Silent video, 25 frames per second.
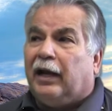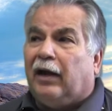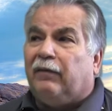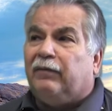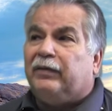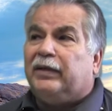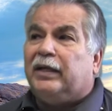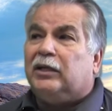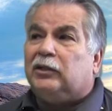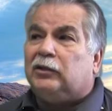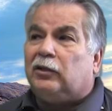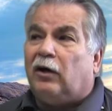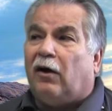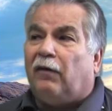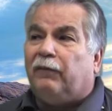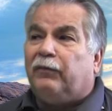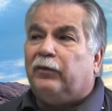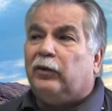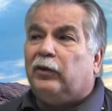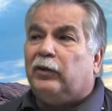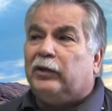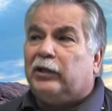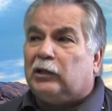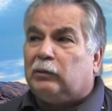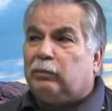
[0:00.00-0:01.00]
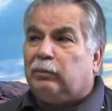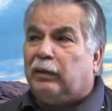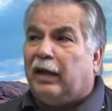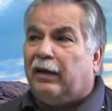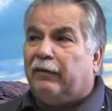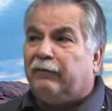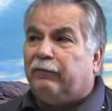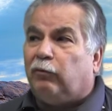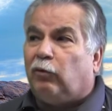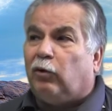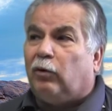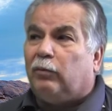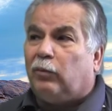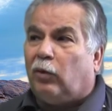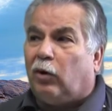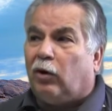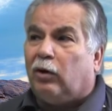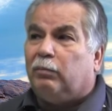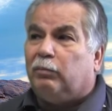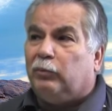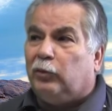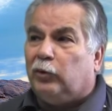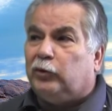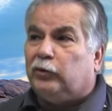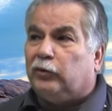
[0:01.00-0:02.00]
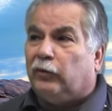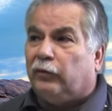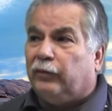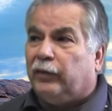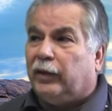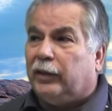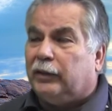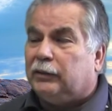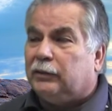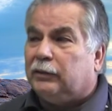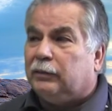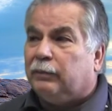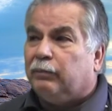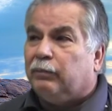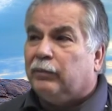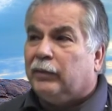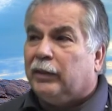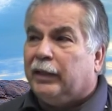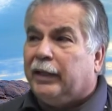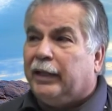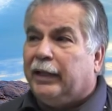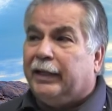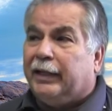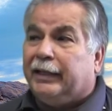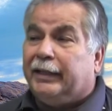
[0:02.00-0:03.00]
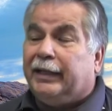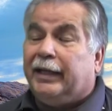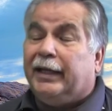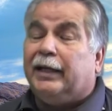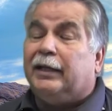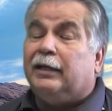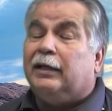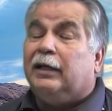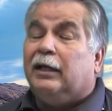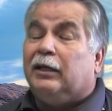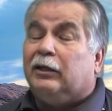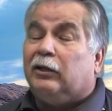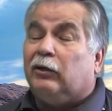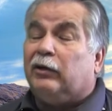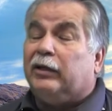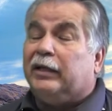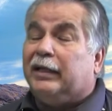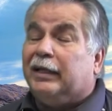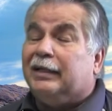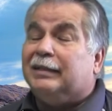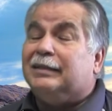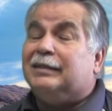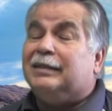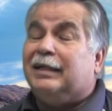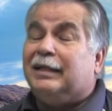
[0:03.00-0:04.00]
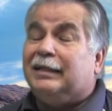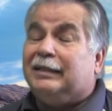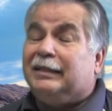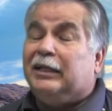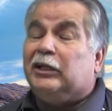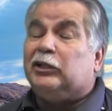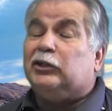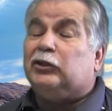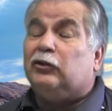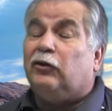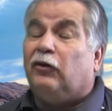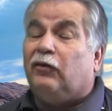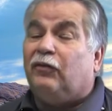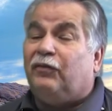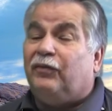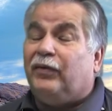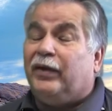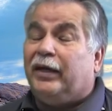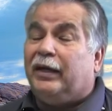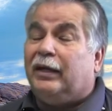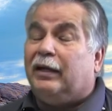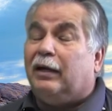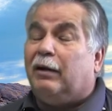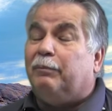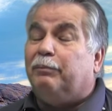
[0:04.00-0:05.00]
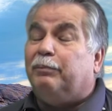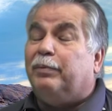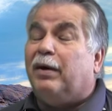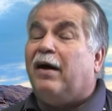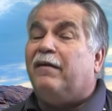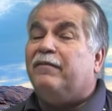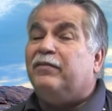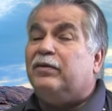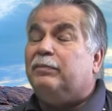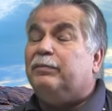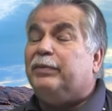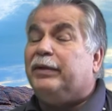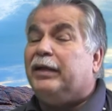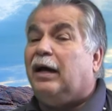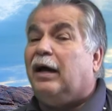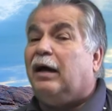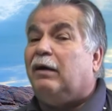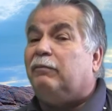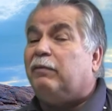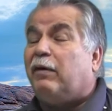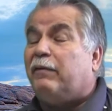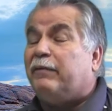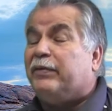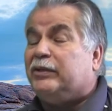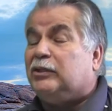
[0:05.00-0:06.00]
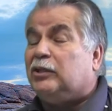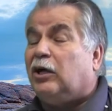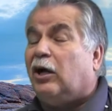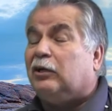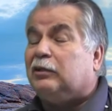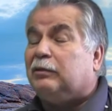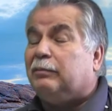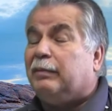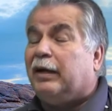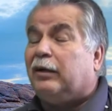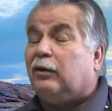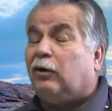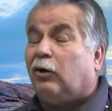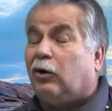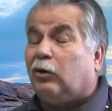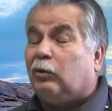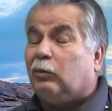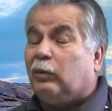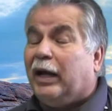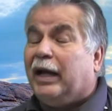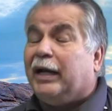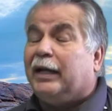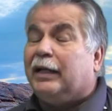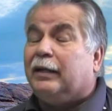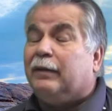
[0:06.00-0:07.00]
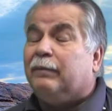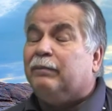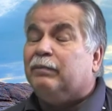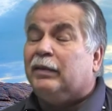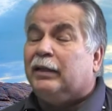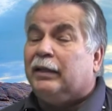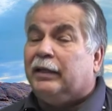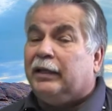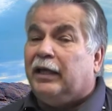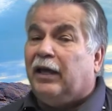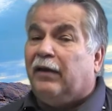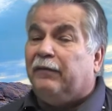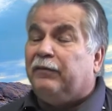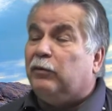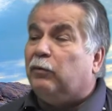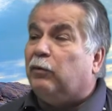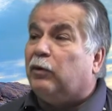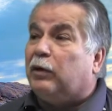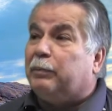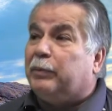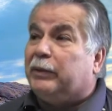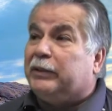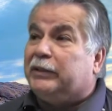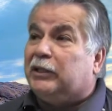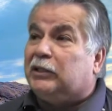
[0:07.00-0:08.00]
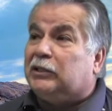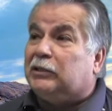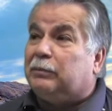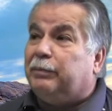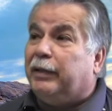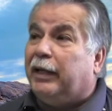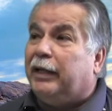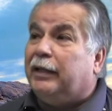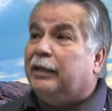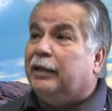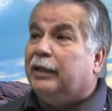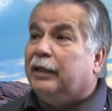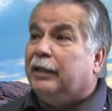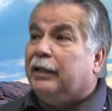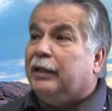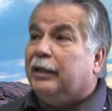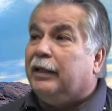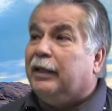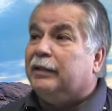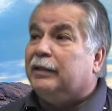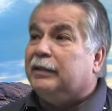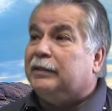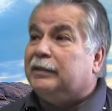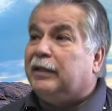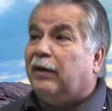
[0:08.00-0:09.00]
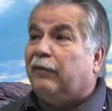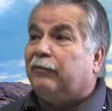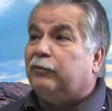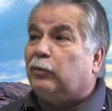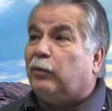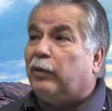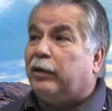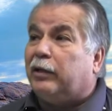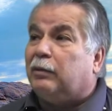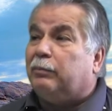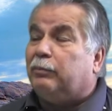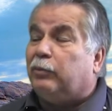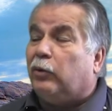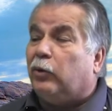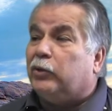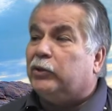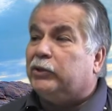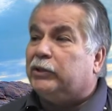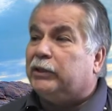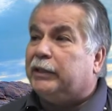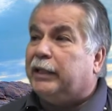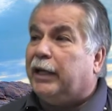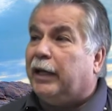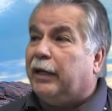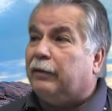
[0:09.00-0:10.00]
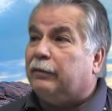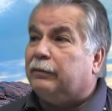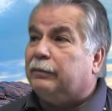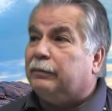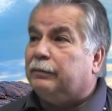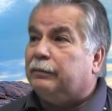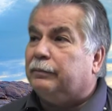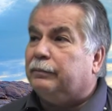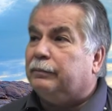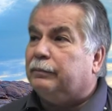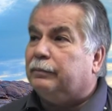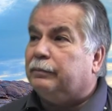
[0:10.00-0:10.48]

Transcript: Everything that's offered on this platform are mutual funds. And again, there is an additional fee above and beyond what we talked about already if you want to participate in the self-directed brokerage account.